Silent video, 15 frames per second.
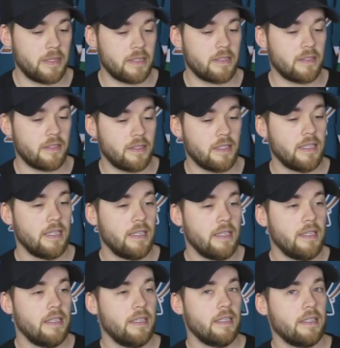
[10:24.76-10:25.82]
But
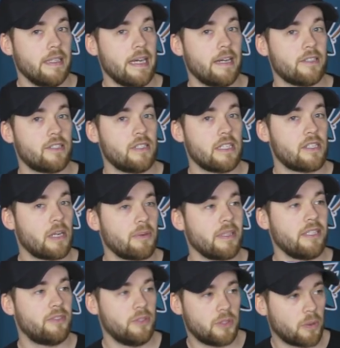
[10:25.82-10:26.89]
yeah, it's not
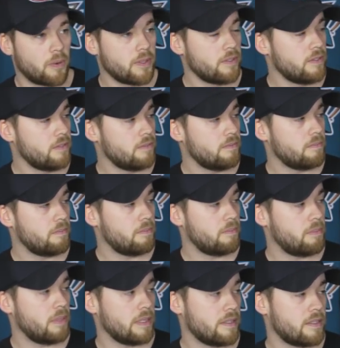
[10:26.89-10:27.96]
really a tutorial.
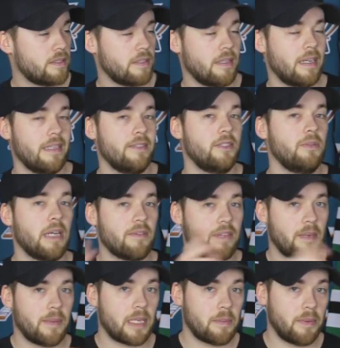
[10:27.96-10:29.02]
But I do have
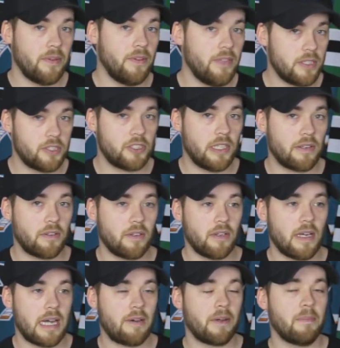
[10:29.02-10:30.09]
coming up on this channel
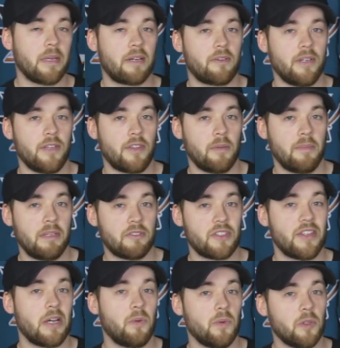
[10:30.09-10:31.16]
how I create thumbnails.
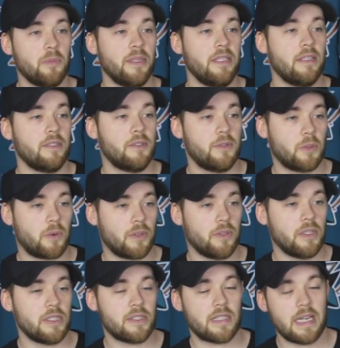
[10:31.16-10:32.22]
And that will be a
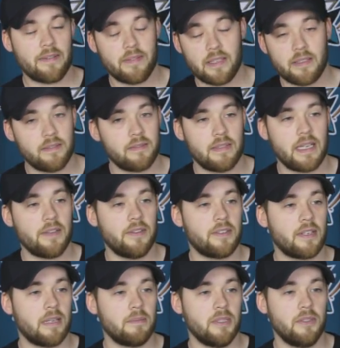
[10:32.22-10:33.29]
tutorial. I just haven't had the
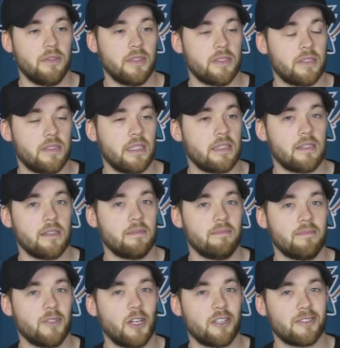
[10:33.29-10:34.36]
time to do it. It takes a
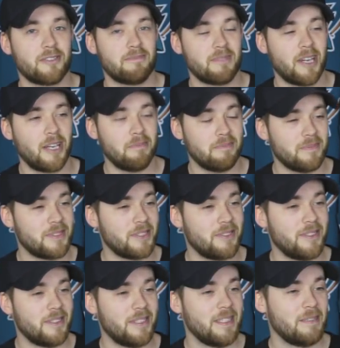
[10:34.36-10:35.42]
long time.
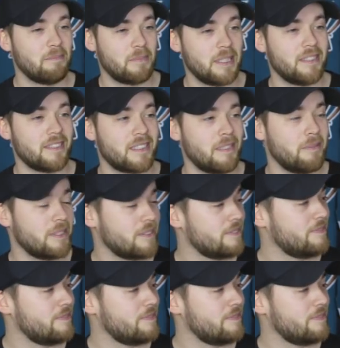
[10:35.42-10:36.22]
So, but it is coming.